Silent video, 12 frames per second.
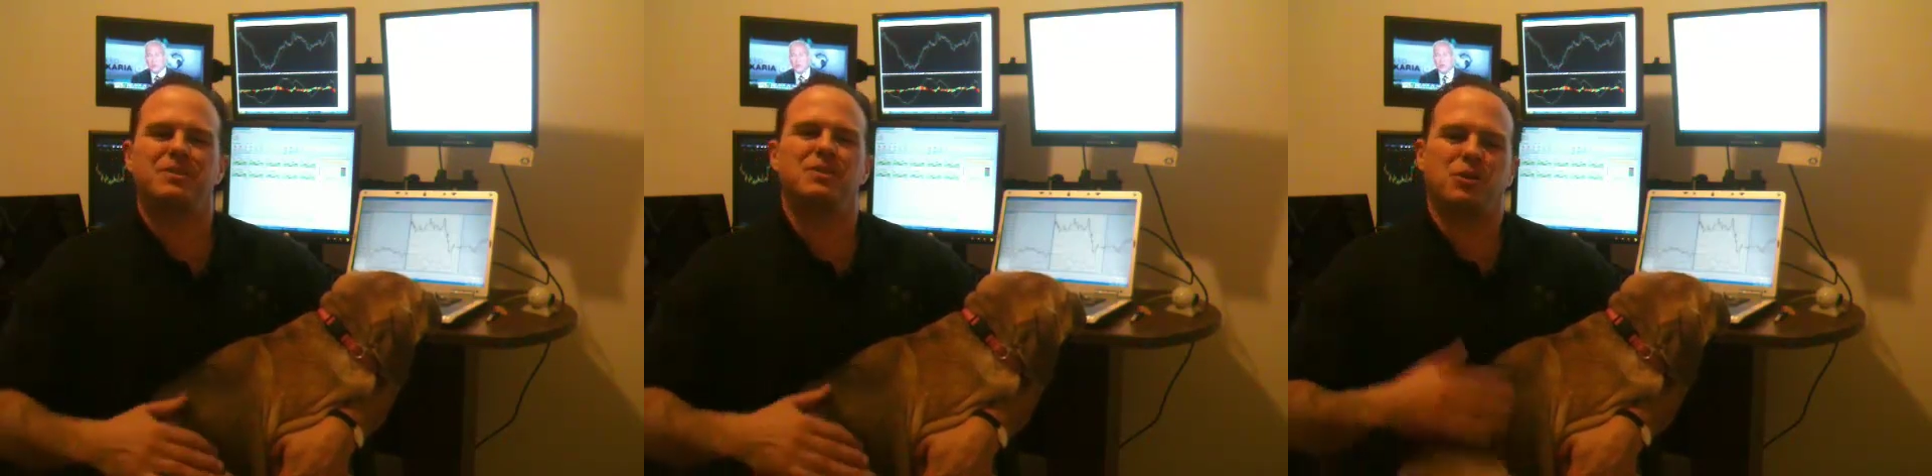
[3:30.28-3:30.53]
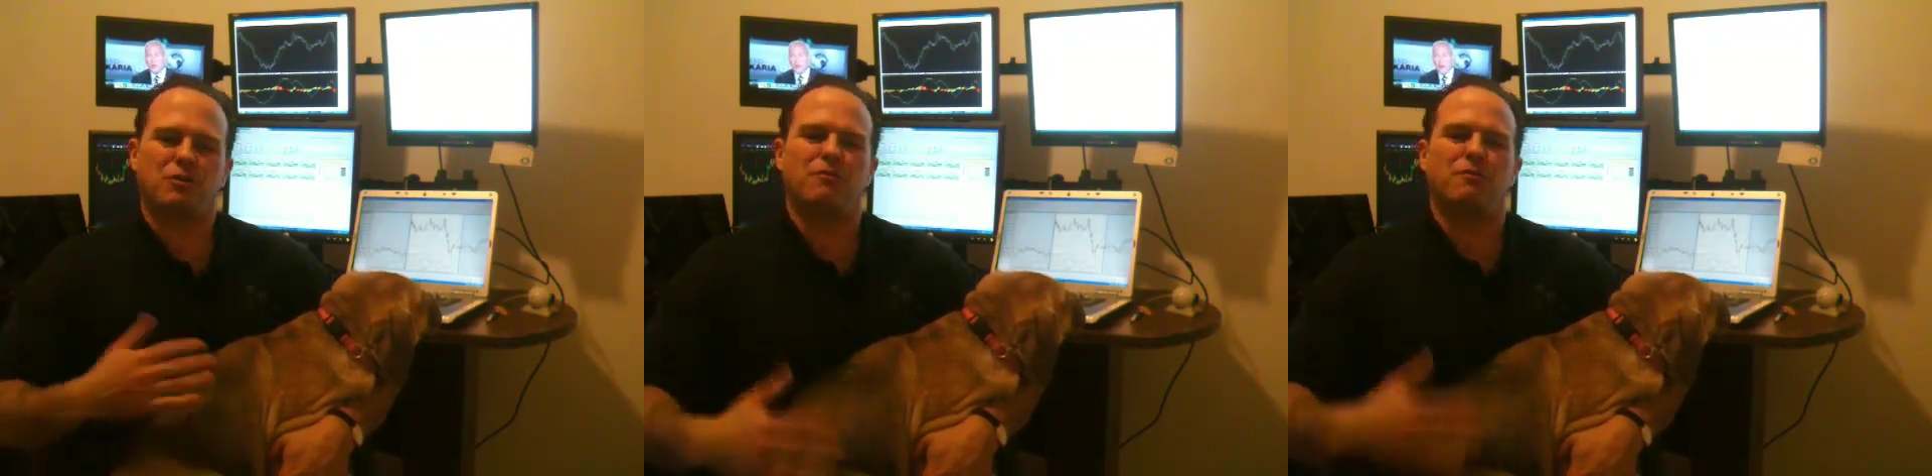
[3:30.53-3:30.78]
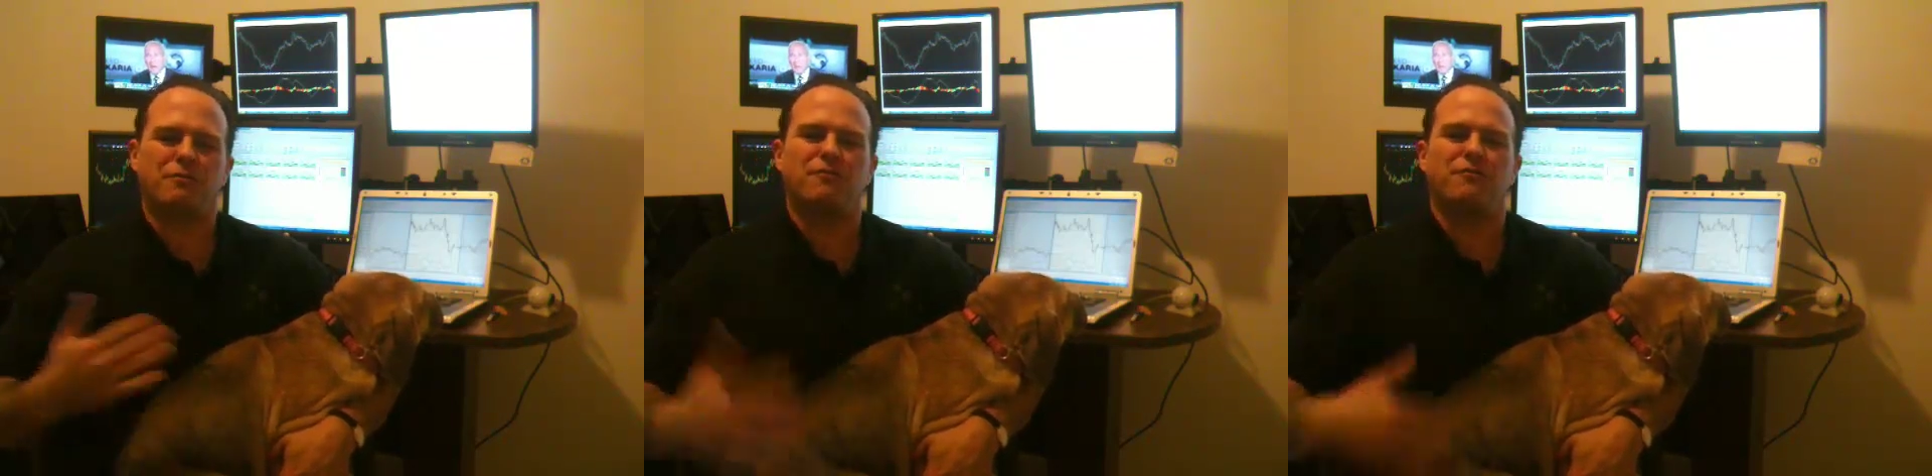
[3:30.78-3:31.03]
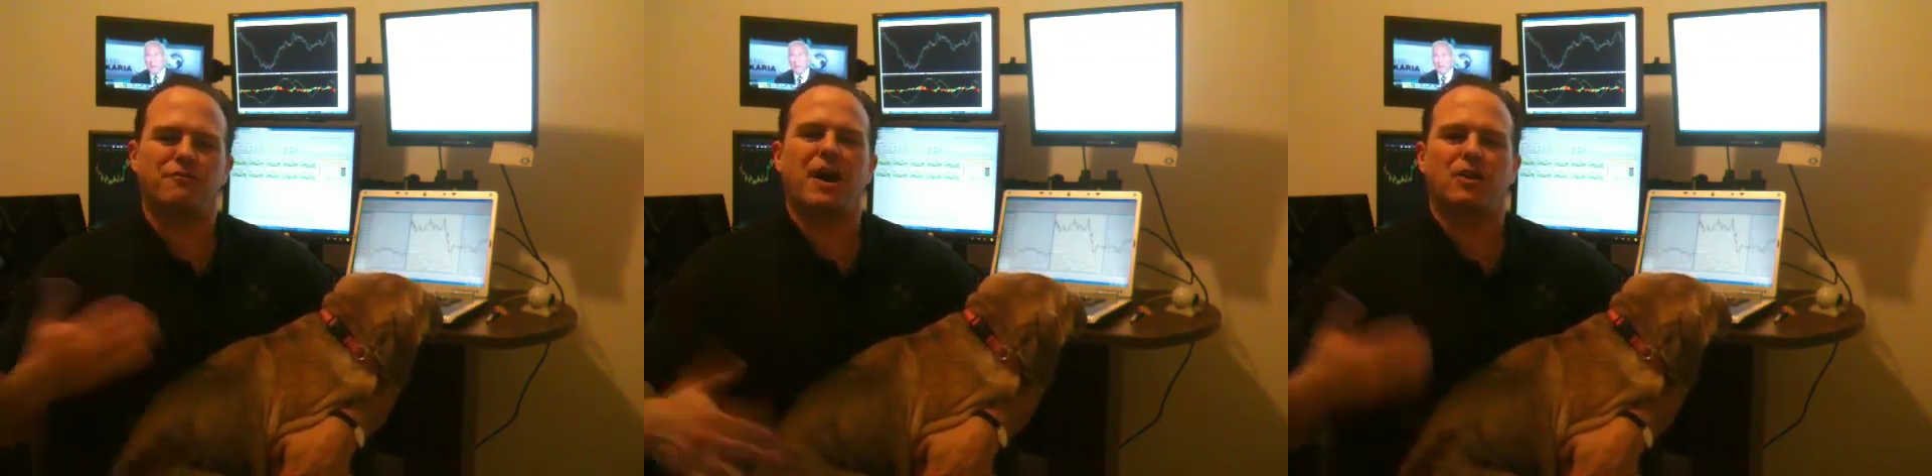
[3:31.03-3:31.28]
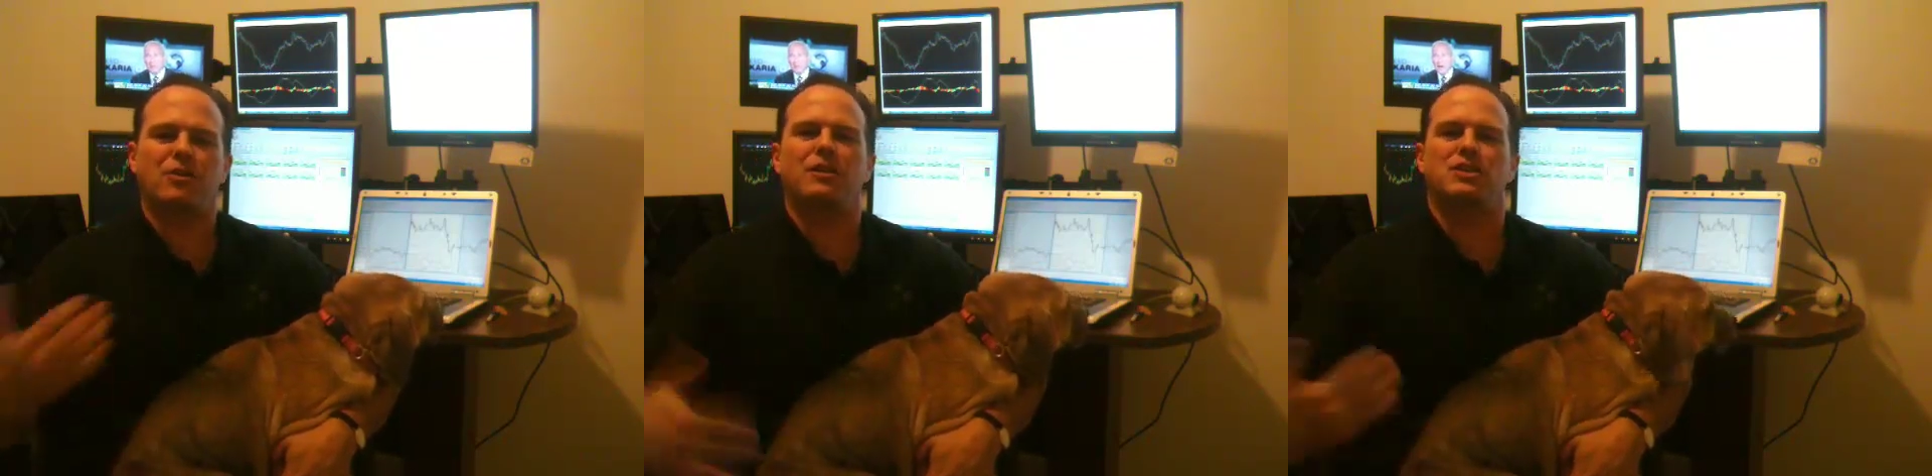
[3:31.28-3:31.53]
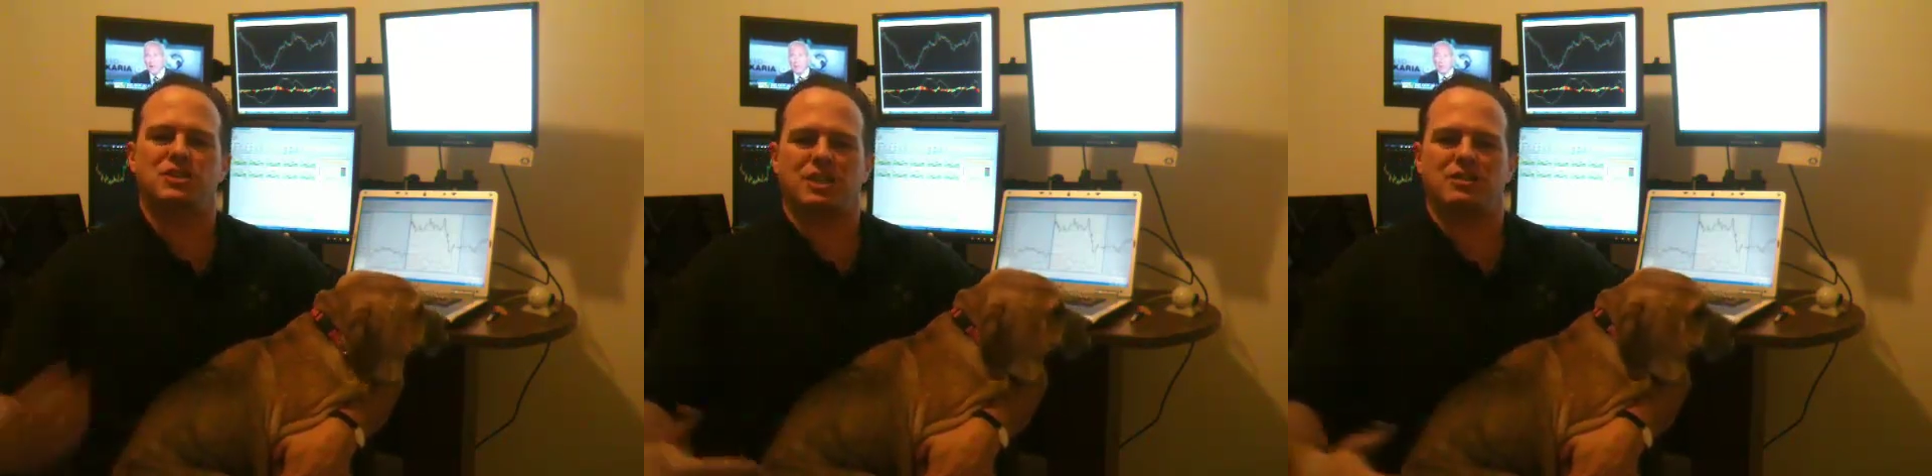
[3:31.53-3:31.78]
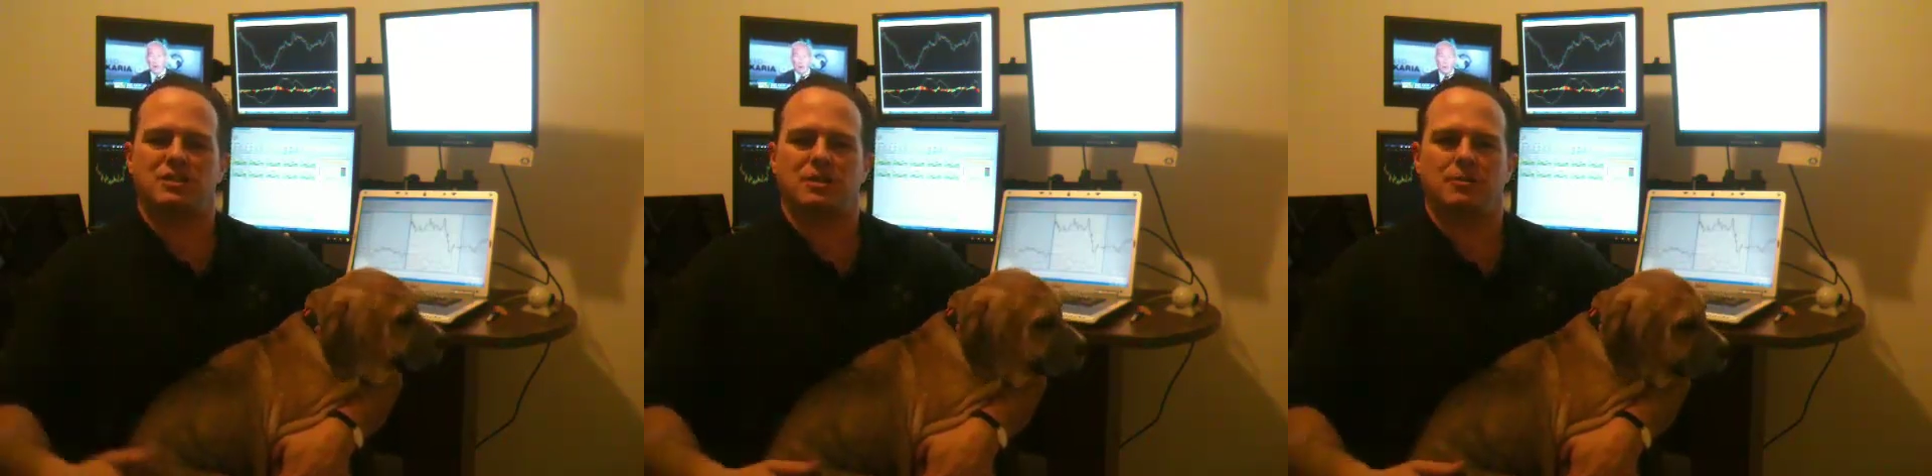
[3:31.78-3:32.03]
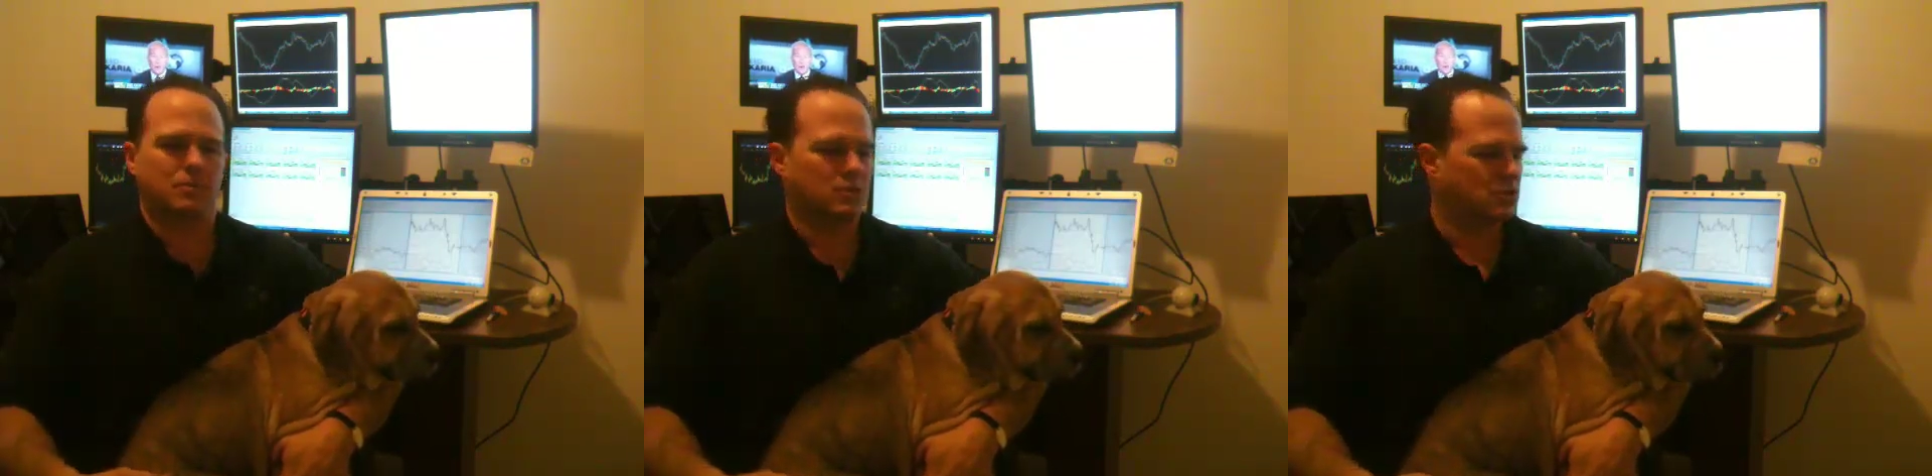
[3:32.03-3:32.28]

you know, follow the system.